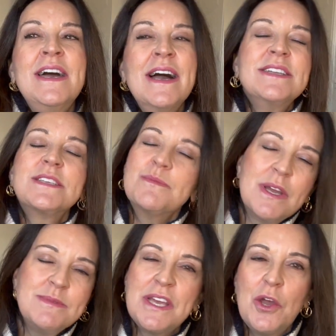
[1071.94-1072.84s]
And
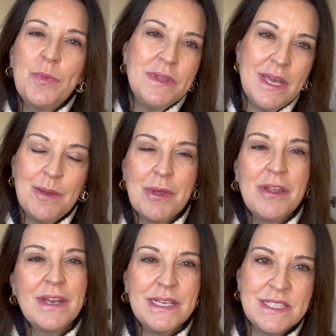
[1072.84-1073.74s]
sometimes I open the email
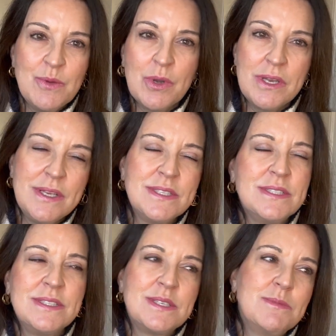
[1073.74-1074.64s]
and I see what it is,
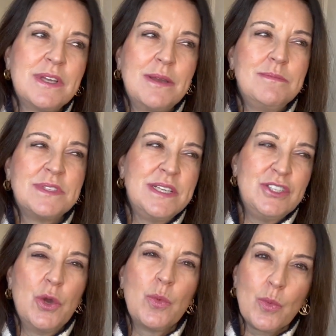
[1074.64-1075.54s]
and sometimes I
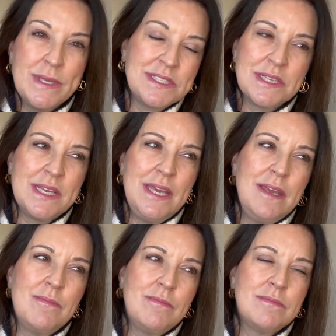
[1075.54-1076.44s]
don't.
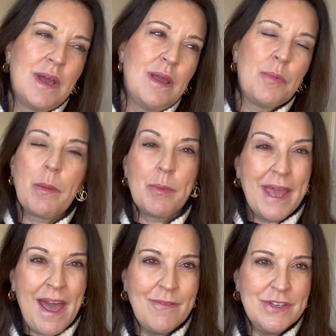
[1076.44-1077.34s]
Recently, I probably
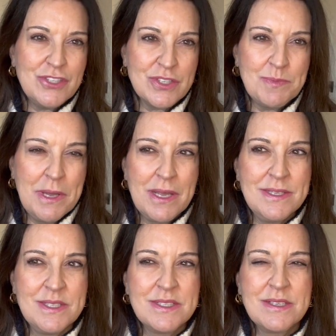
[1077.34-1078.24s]
haven't, just
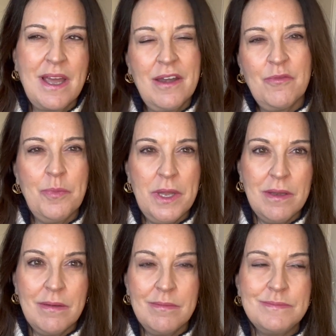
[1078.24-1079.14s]
because it's kind of
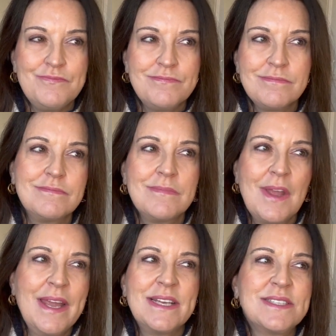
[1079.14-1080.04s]
been,
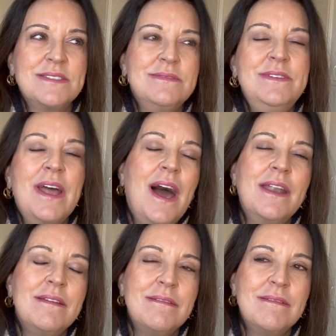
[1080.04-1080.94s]
I guess, not
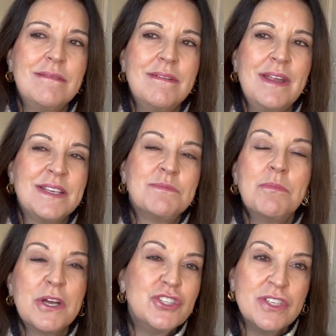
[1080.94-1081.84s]
as
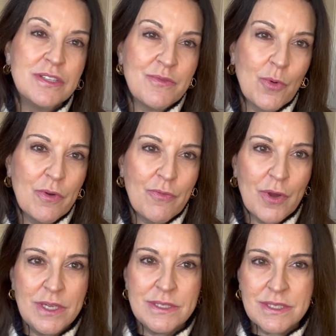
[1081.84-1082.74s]
much in the
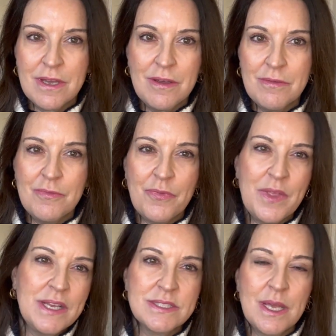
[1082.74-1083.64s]
forefront of things